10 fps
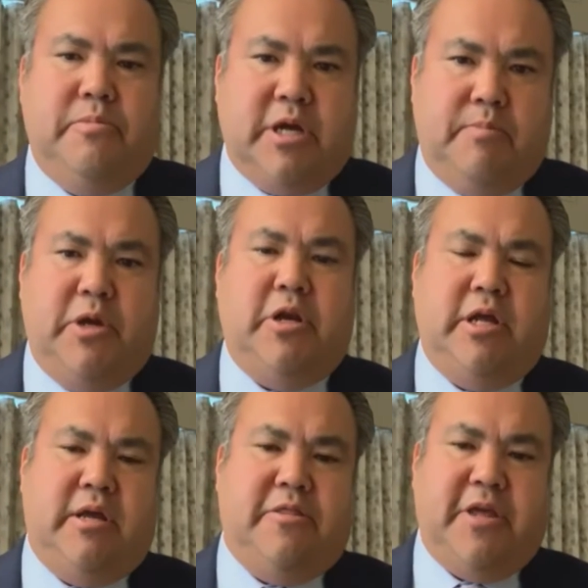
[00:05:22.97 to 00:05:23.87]
the
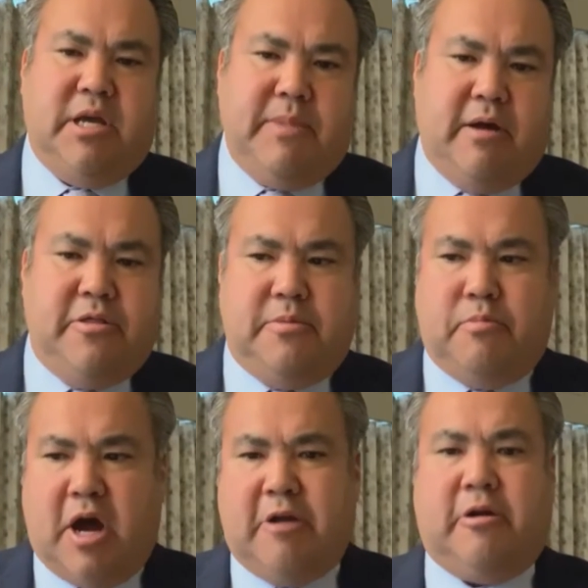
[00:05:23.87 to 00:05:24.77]
community and think about the
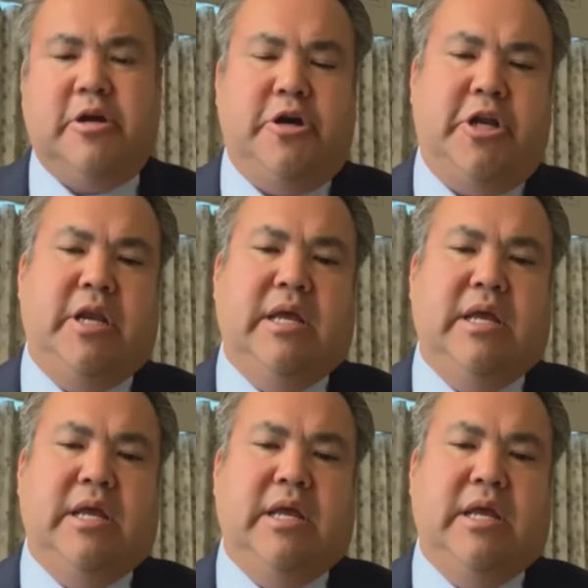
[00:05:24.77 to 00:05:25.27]
broader good